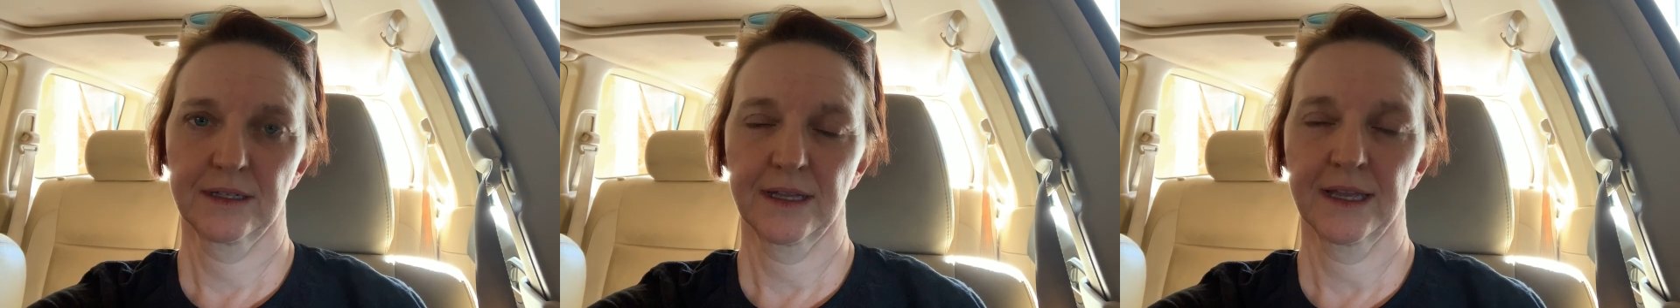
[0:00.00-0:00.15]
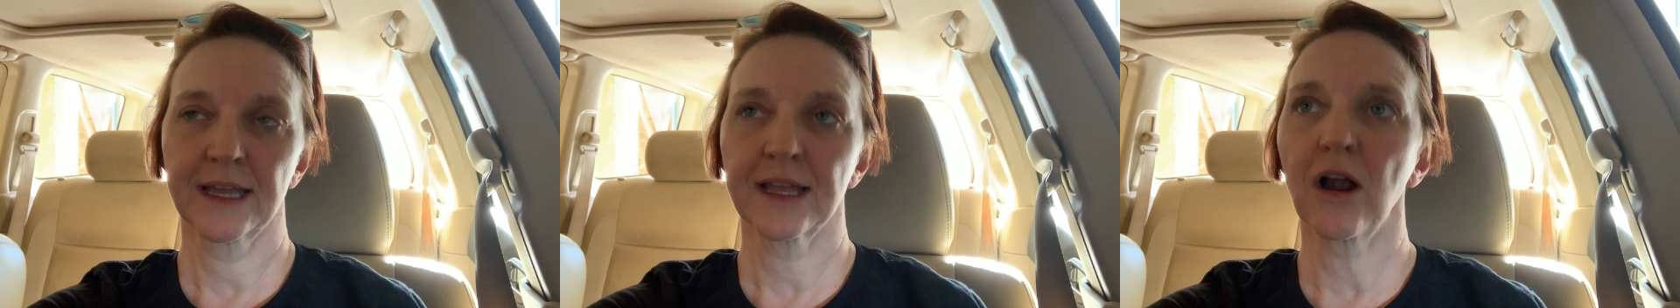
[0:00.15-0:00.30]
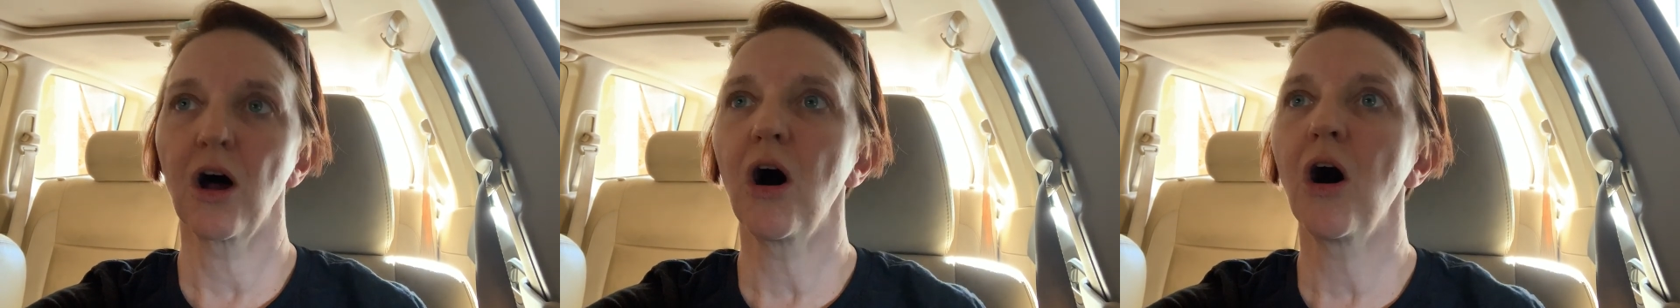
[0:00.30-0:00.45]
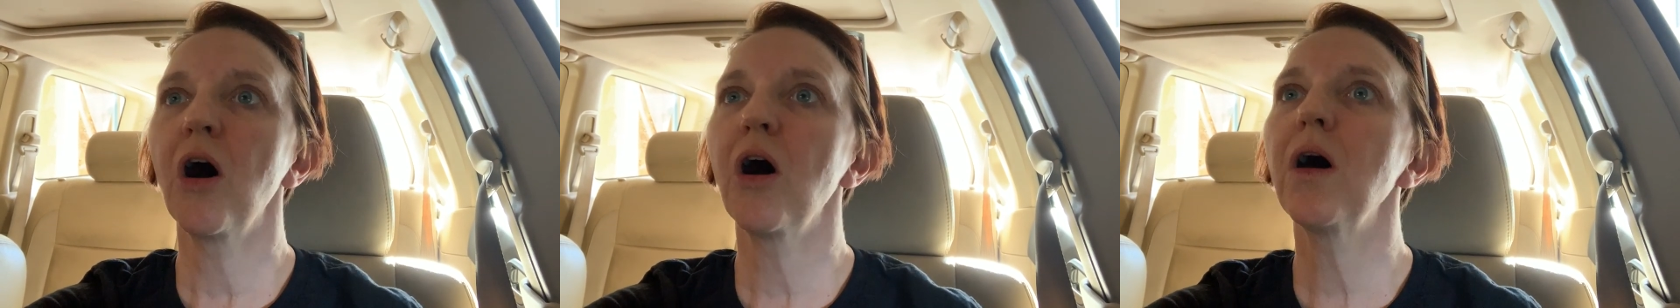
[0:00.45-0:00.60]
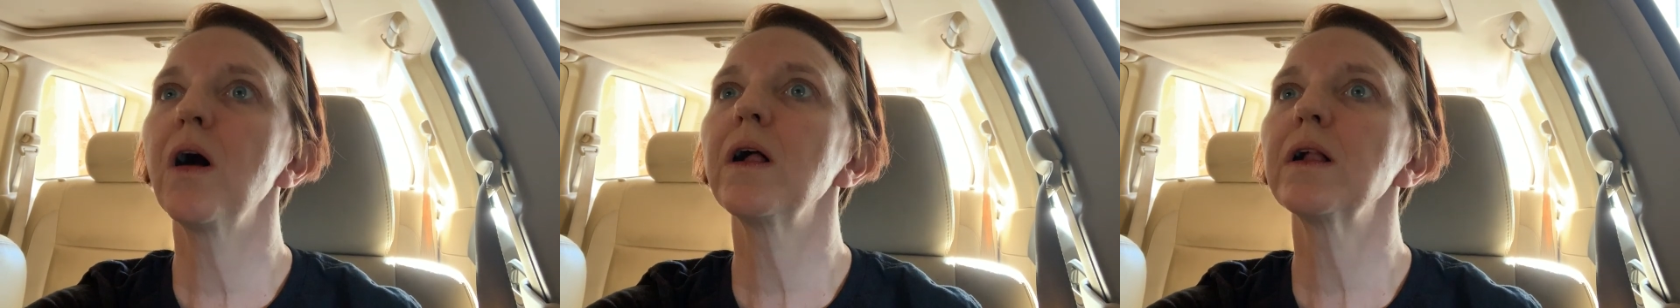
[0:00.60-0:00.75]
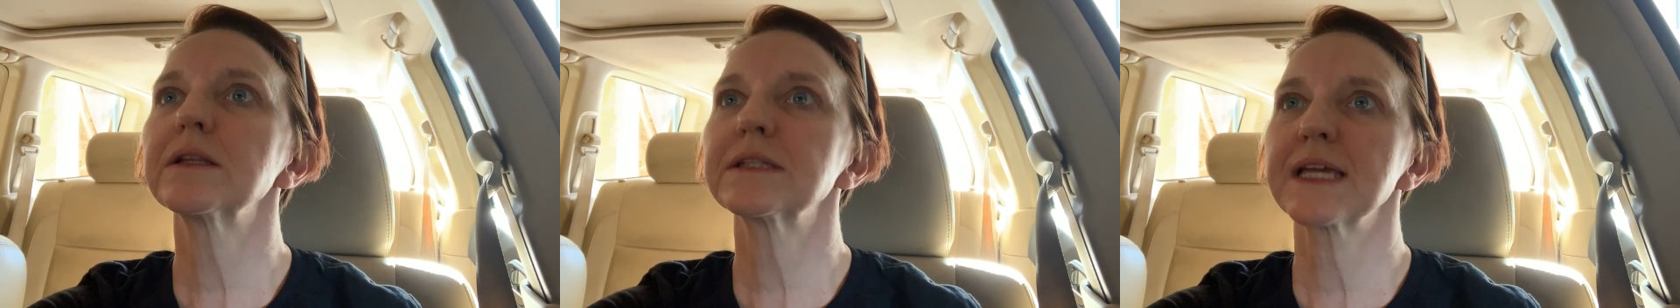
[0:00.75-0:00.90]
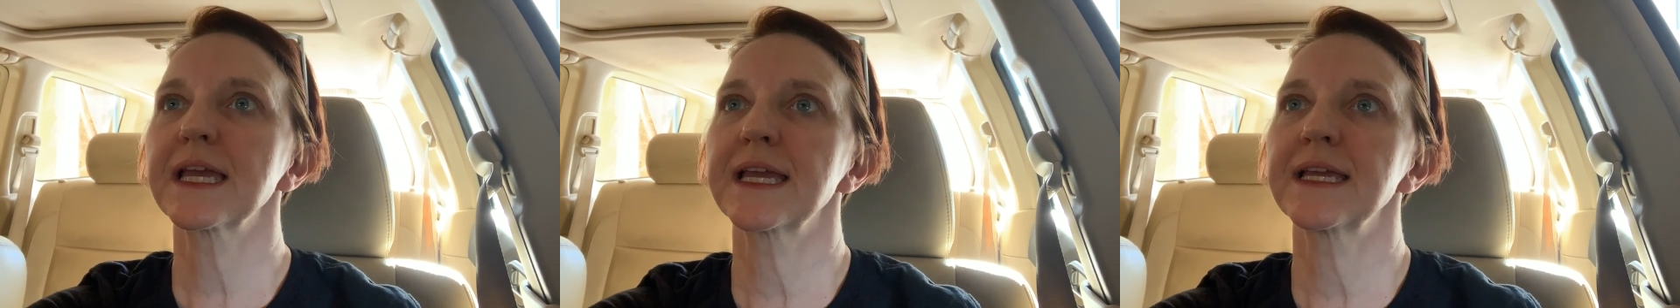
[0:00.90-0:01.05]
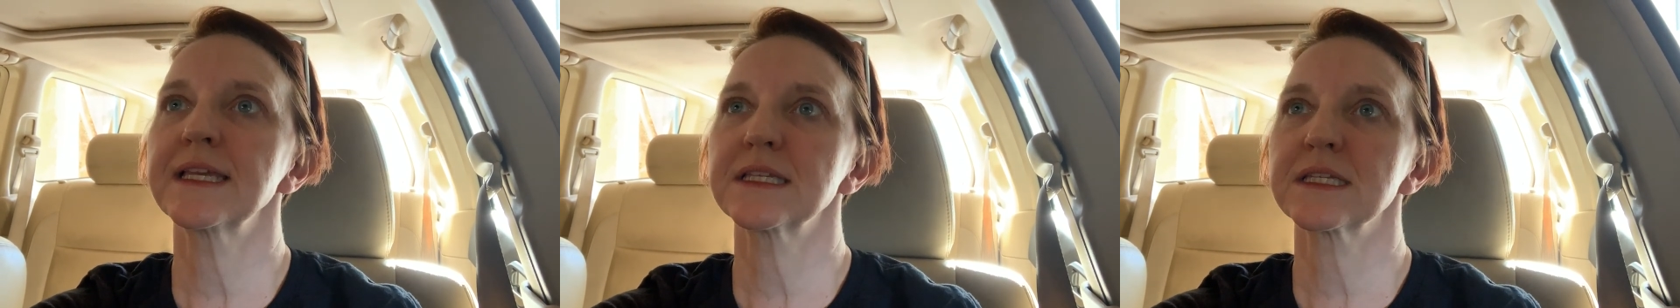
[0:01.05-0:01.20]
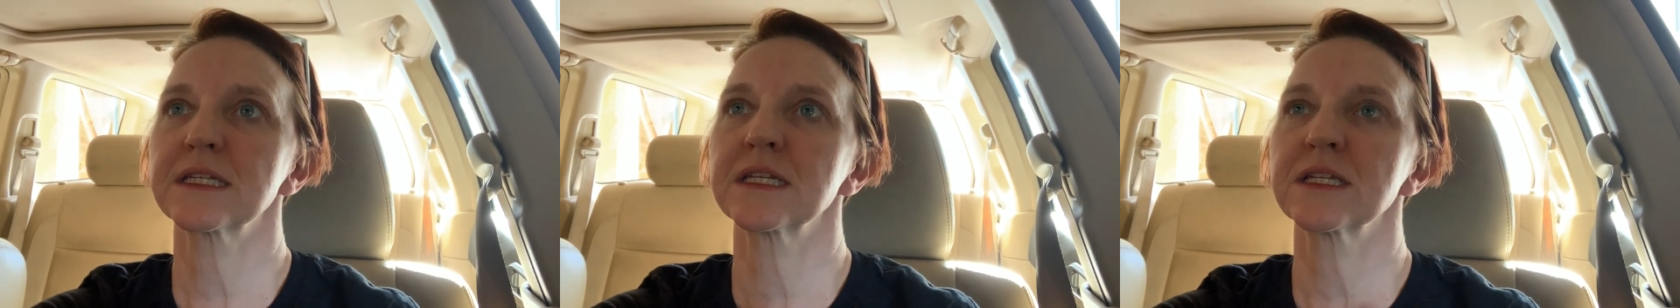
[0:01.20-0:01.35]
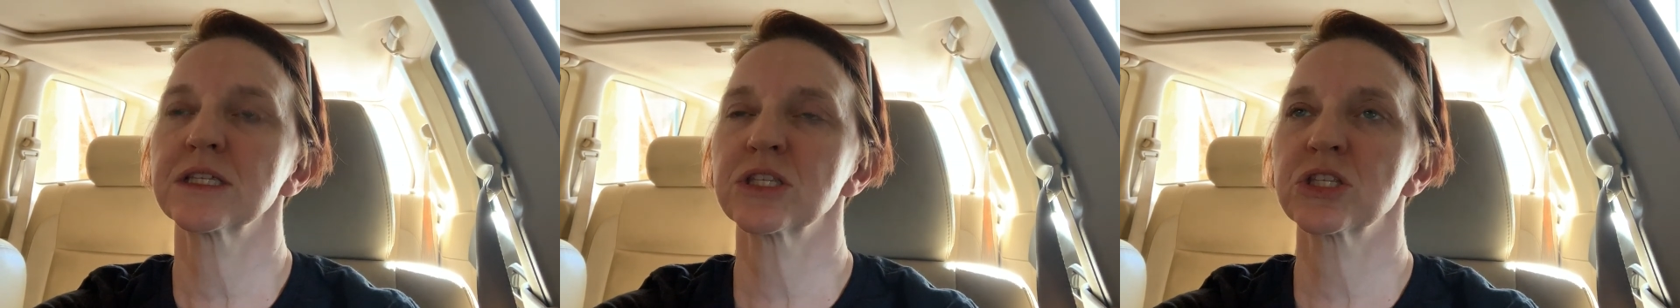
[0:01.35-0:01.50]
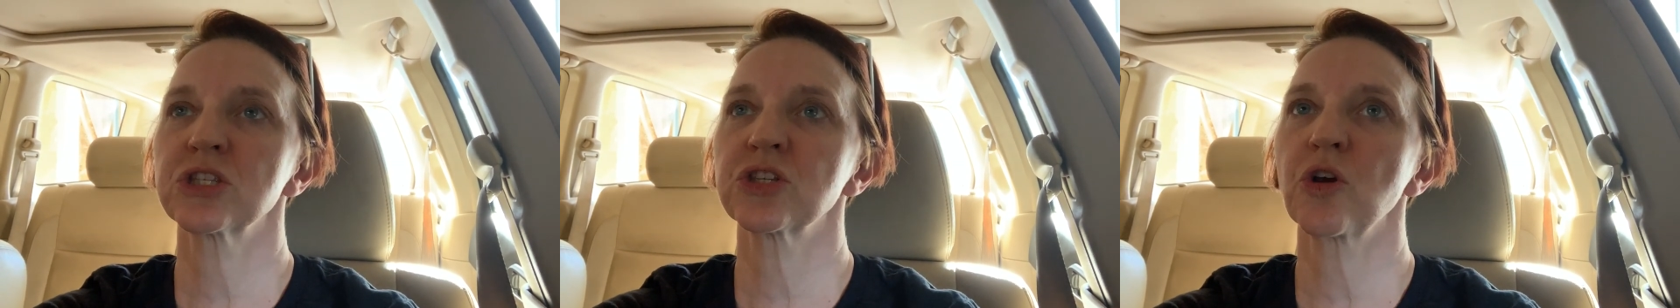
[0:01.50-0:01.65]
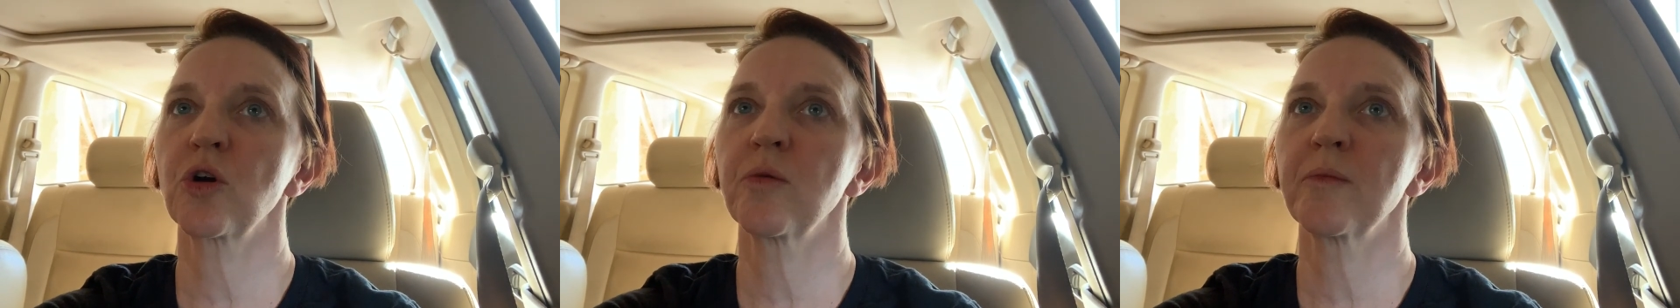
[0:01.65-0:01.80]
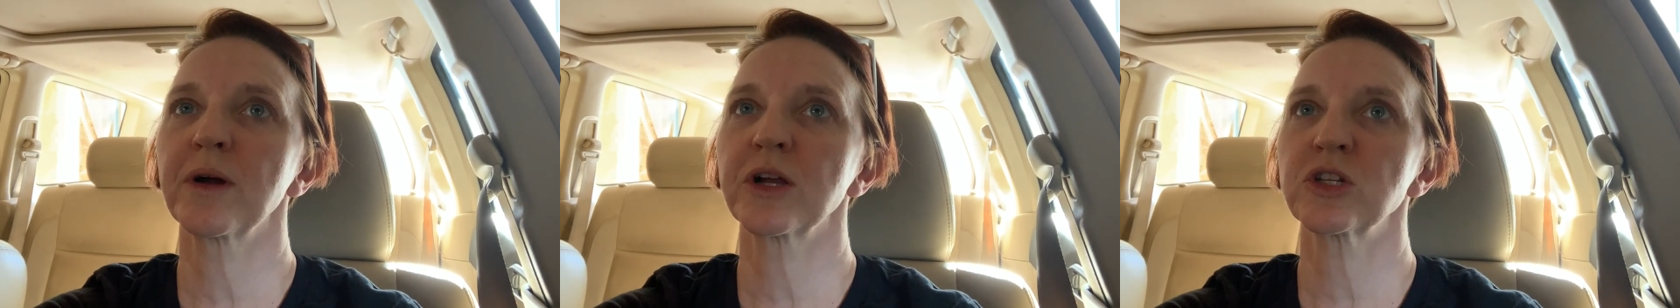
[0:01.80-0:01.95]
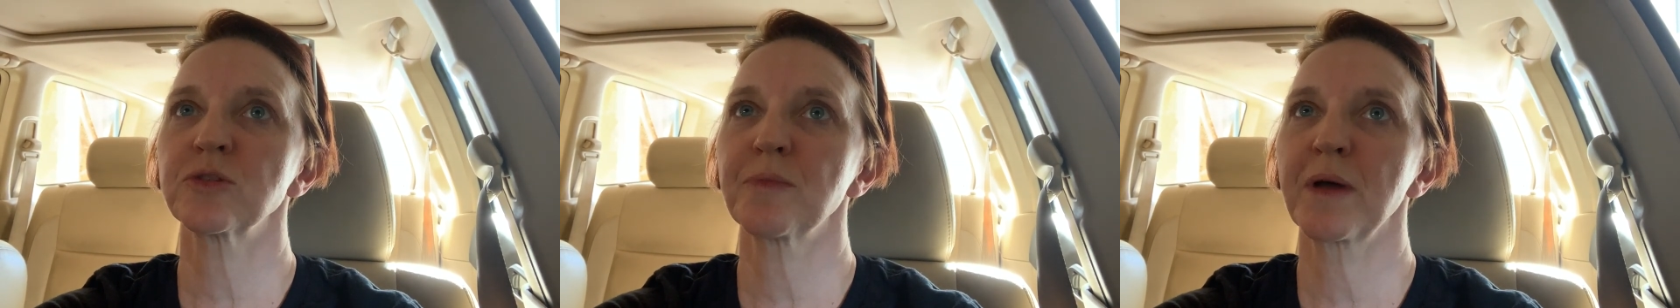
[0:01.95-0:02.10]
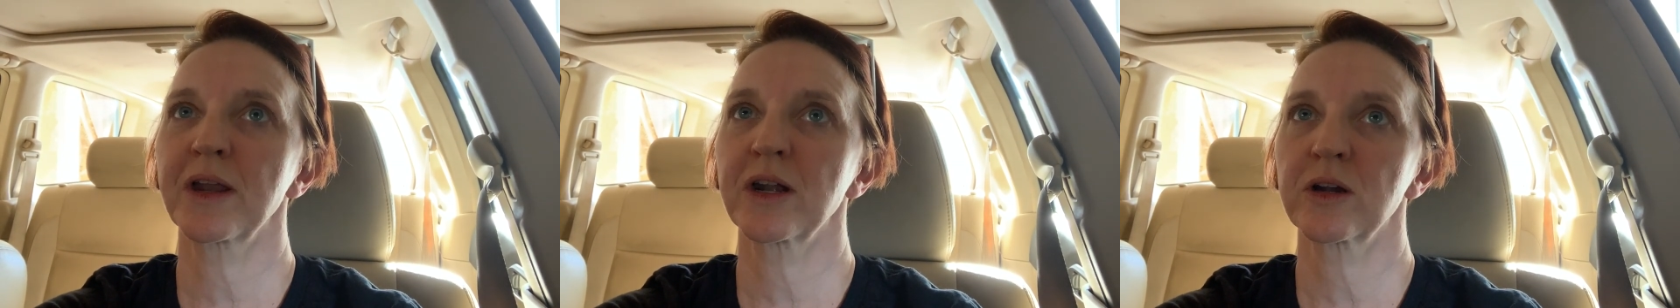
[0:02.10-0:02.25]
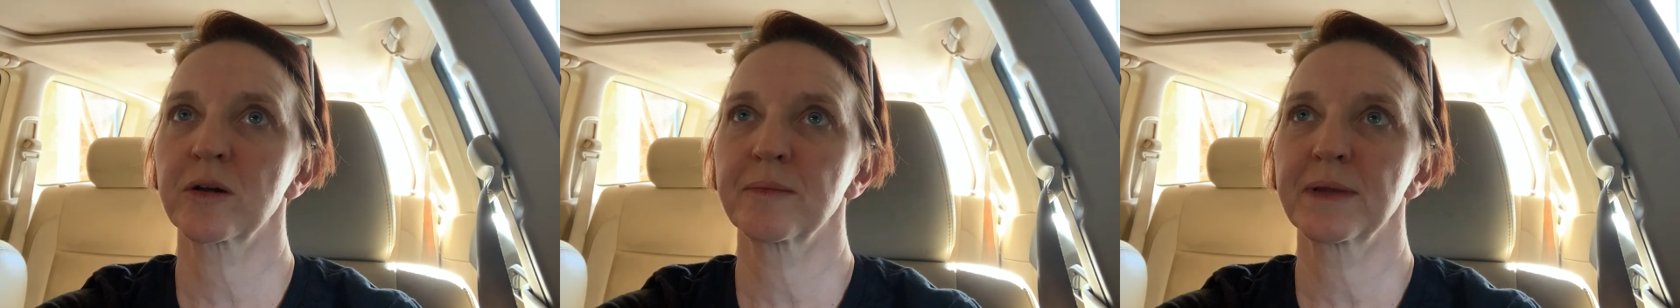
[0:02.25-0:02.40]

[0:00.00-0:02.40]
It all tasted so much better